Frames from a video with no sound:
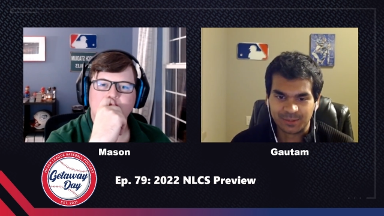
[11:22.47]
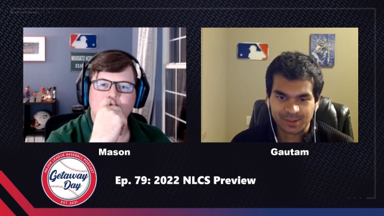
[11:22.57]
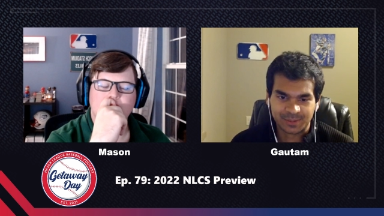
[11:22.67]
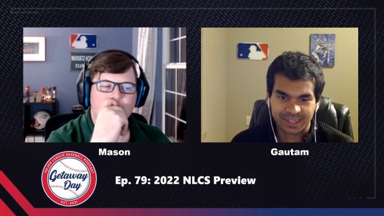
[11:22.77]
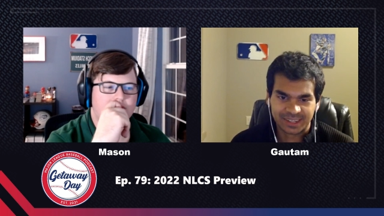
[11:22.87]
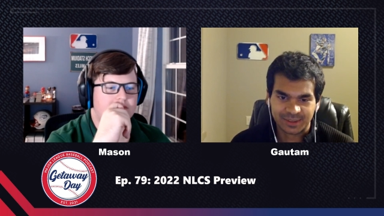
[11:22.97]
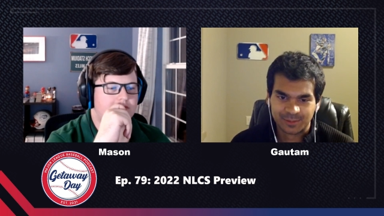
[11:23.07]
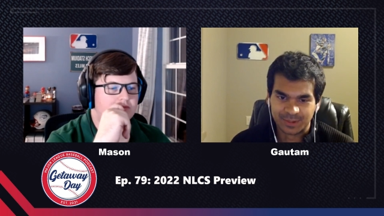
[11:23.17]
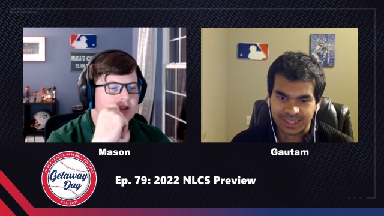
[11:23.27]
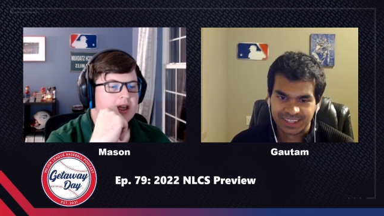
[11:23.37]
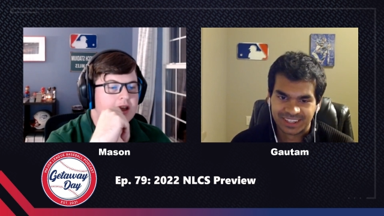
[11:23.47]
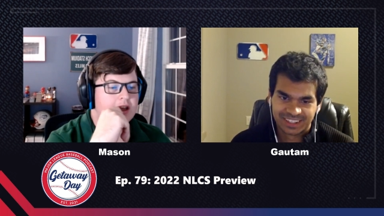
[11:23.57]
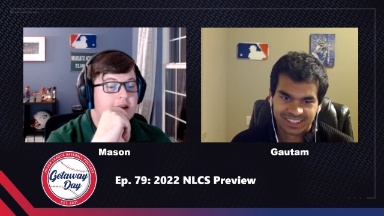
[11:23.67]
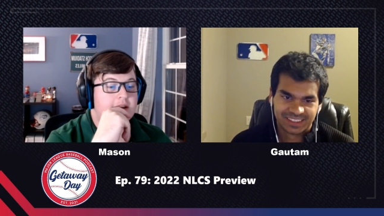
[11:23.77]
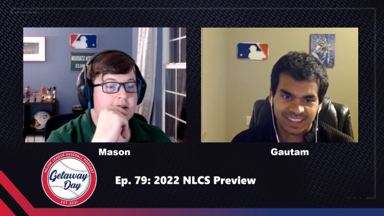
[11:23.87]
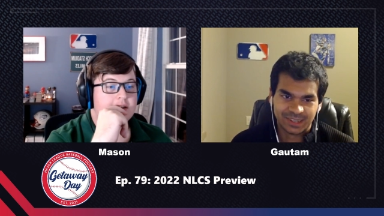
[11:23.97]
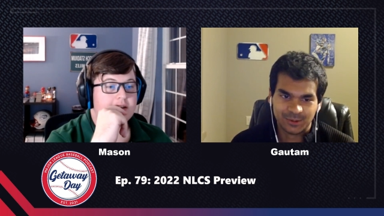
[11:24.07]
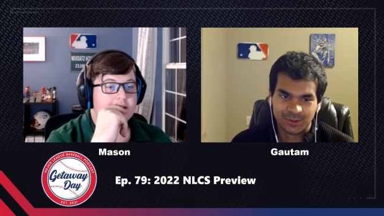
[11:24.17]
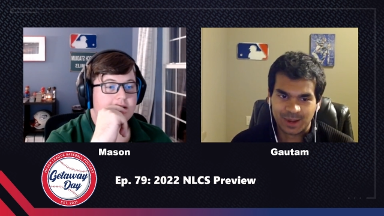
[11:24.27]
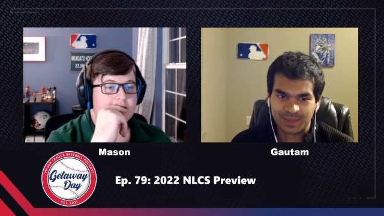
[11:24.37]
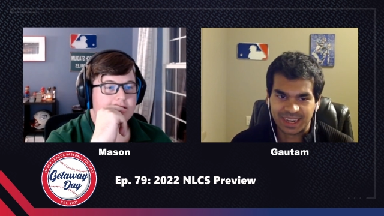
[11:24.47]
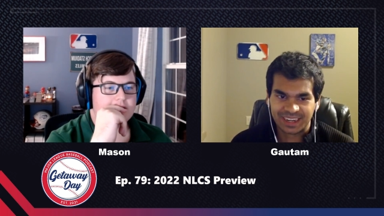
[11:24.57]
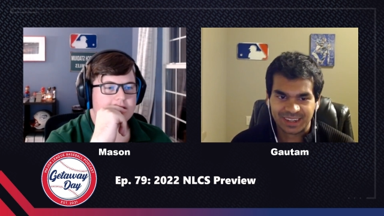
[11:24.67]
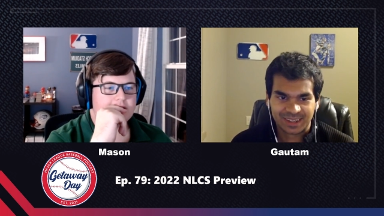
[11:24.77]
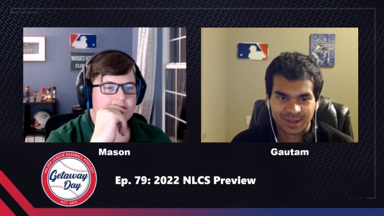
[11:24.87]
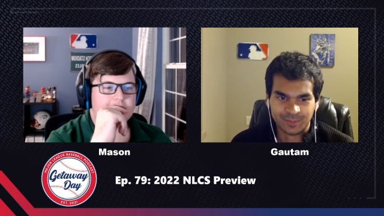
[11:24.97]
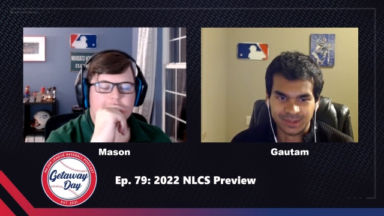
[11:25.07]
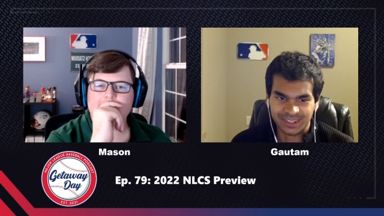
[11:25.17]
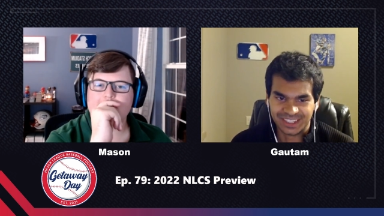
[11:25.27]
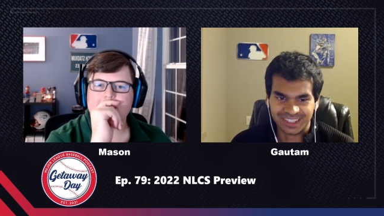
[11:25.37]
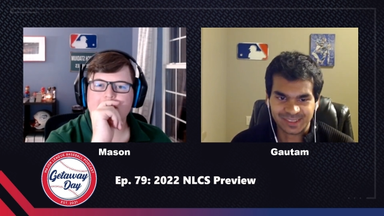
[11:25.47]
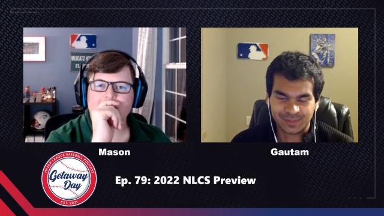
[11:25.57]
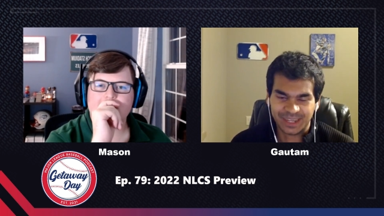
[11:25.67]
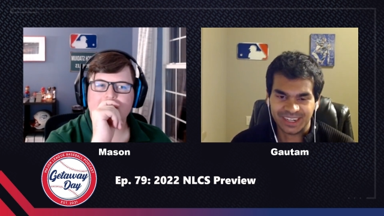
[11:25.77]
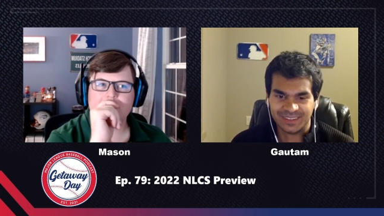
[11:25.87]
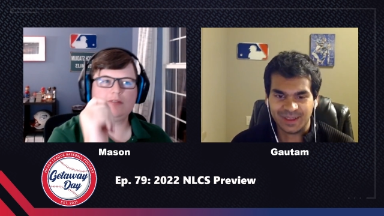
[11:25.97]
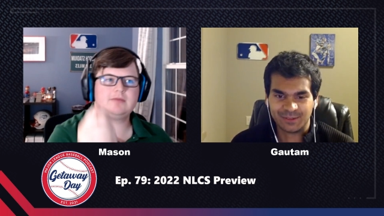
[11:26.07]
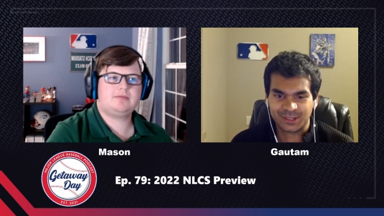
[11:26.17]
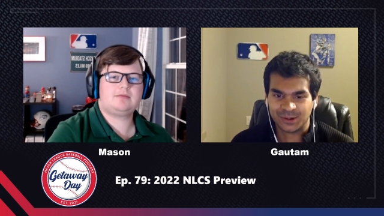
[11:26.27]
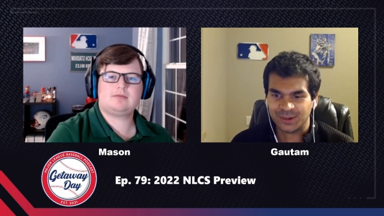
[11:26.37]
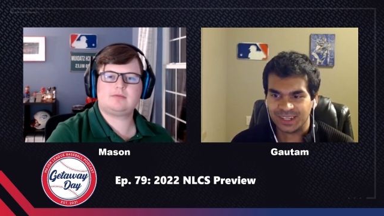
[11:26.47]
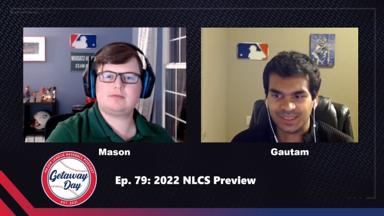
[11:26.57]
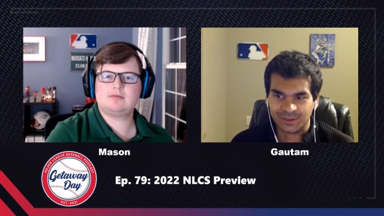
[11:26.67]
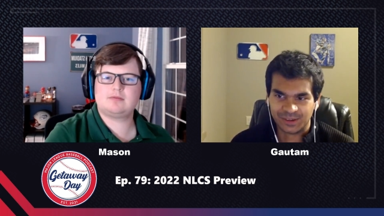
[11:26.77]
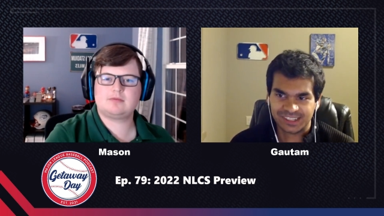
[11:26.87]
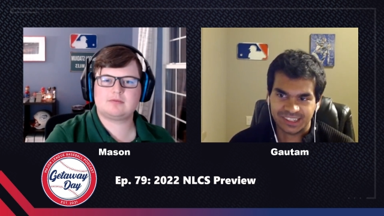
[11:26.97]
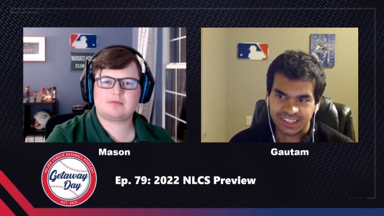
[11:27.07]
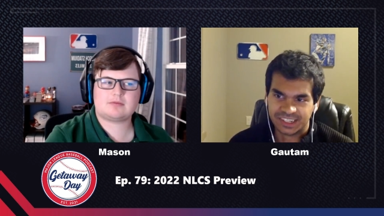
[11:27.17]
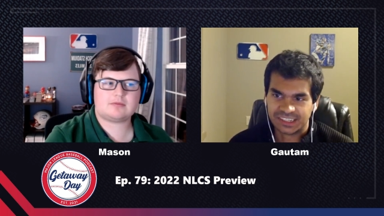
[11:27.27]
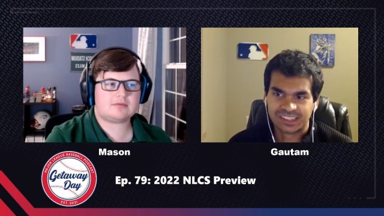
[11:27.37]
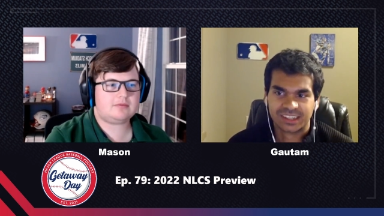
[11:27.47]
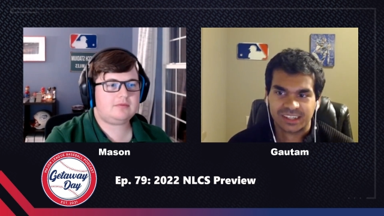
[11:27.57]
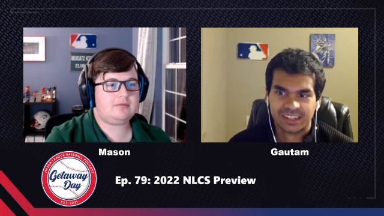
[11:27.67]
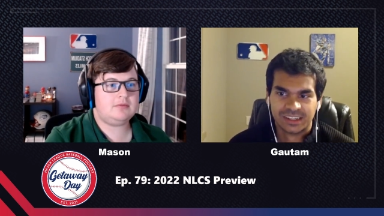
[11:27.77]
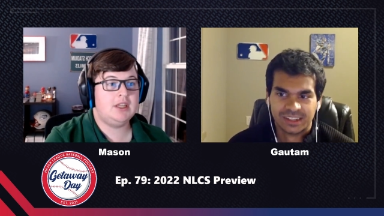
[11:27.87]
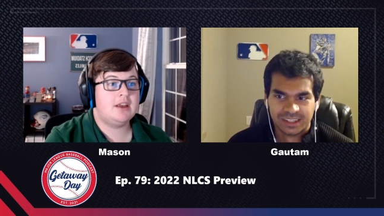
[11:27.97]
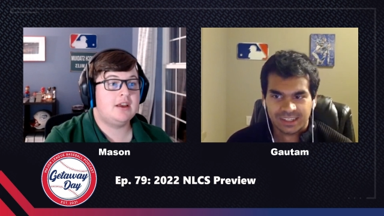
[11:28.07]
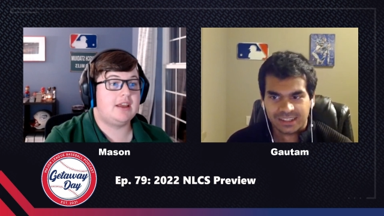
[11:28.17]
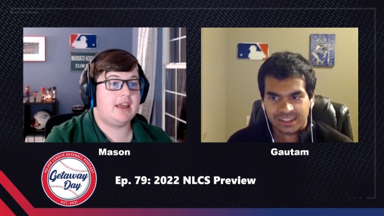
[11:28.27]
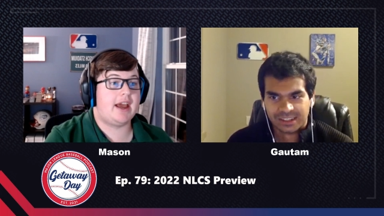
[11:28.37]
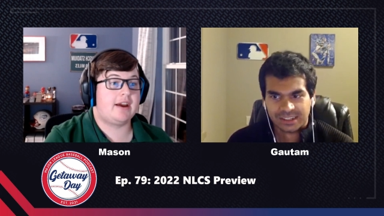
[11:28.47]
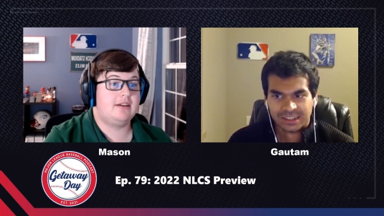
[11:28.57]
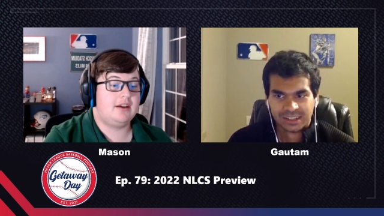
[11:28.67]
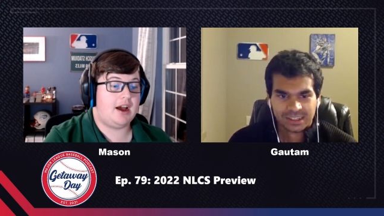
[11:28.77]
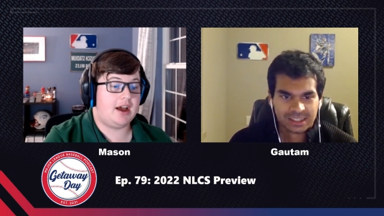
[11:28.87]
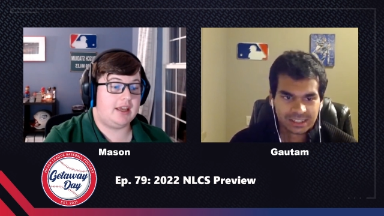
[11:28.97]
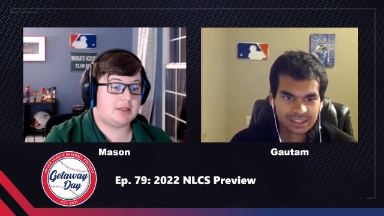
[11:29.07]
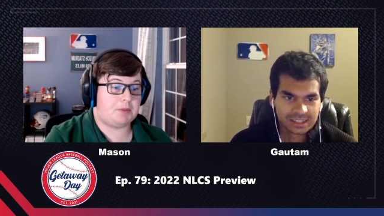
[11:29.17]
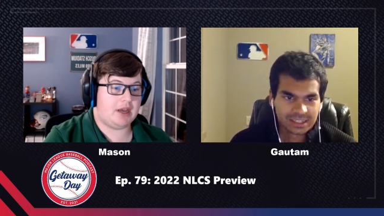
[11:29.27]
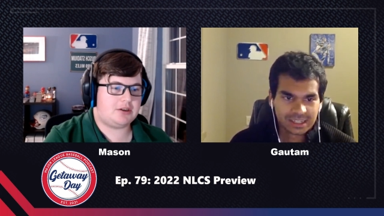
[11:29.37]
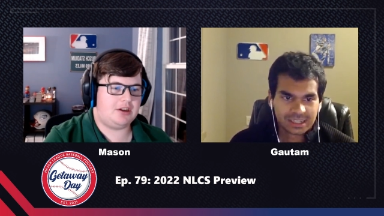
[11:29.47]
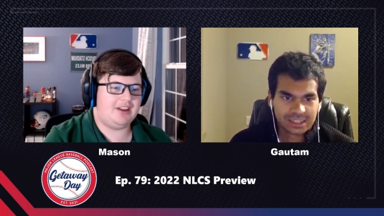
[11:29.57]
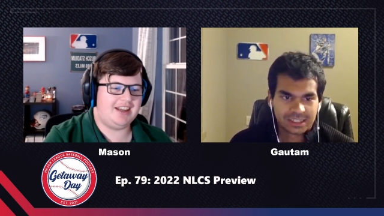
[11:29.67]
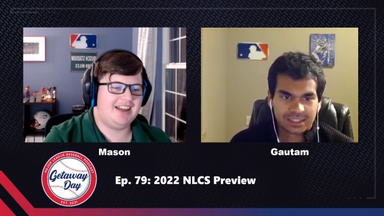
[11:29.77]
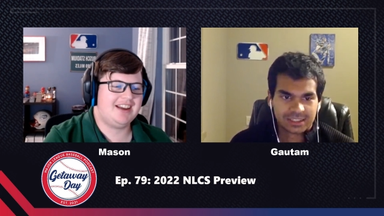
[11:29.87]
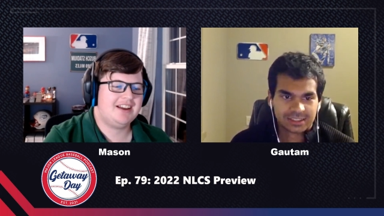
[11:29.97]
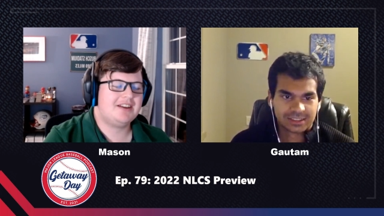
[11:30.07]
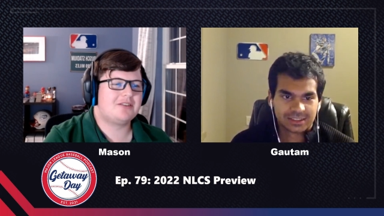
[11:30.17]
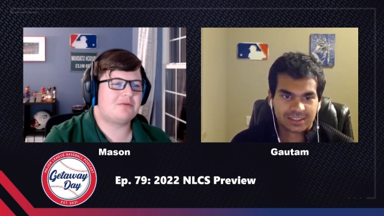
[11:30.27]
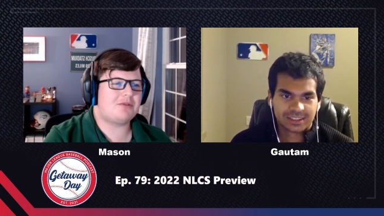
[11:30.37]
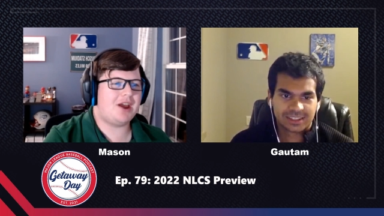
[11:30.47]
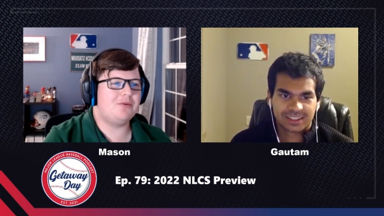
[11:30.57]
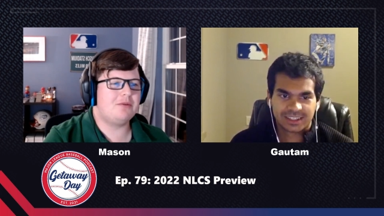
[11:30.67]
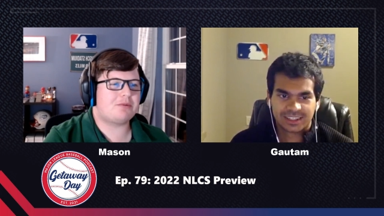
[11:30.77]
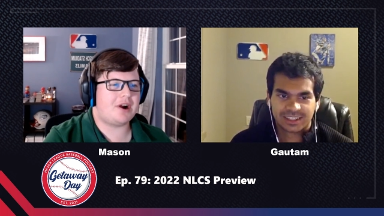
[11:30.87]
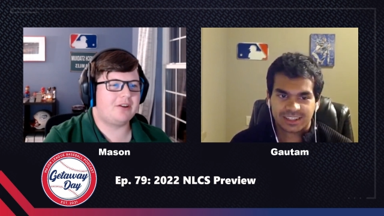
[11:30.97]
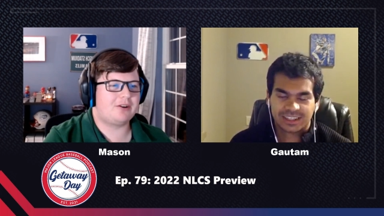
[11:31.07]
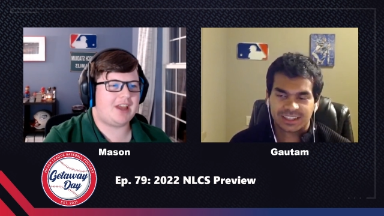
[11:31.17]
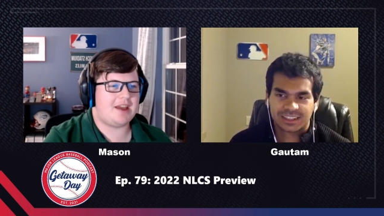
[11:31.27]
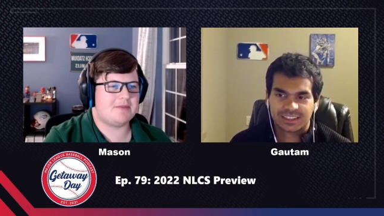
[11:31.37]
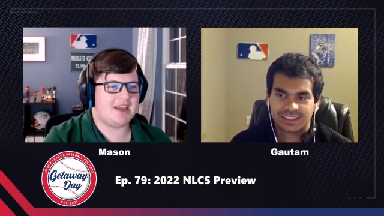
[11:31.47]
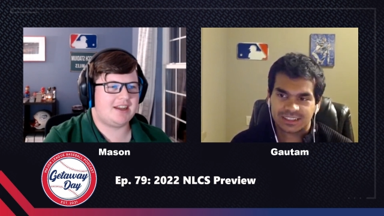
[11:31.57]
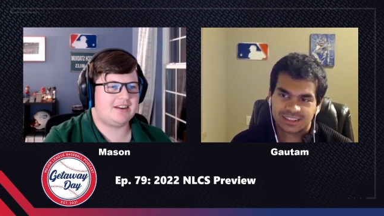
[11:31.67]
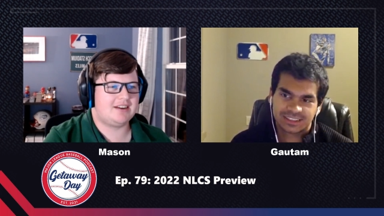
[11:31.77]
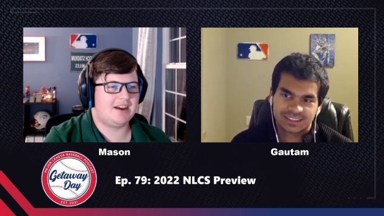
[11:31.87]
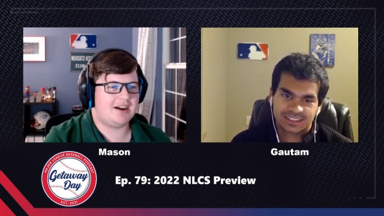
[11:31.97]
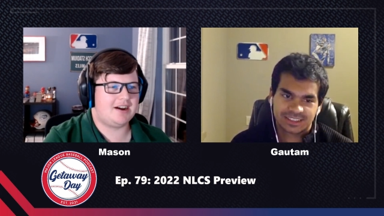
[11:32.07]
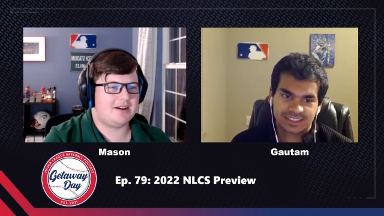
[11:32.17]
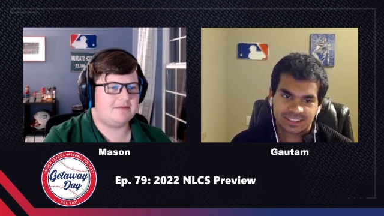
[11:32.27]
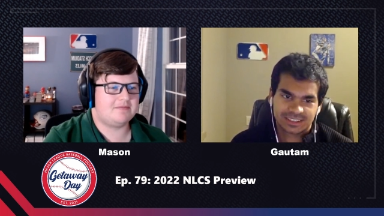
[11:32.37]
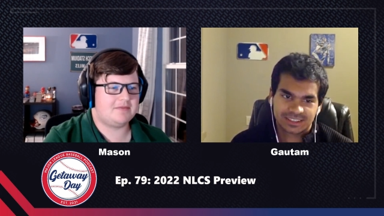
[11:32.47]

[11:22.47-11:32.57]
Speaker 1: perspective, but they do have that ability to spend, and they've shown it in the recent years.
Speaker 2: Yeah, uh, especially right when Preller came in. Um,